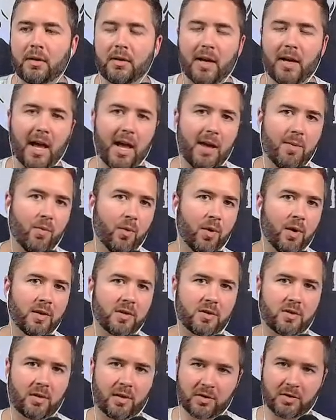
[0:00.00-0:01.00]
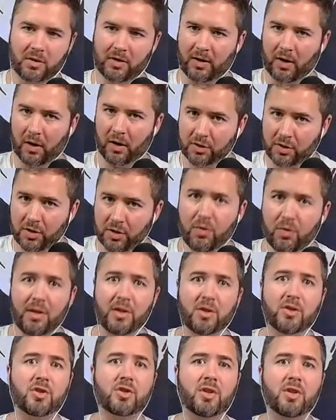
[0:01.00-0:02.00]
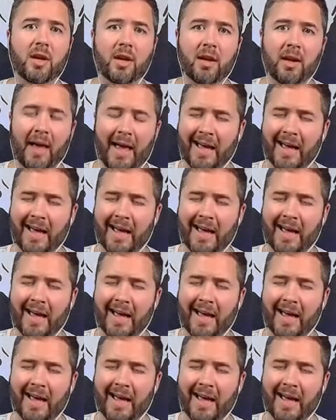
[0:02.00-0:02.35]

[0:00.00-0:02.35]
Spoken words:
game, where it's cartoonish and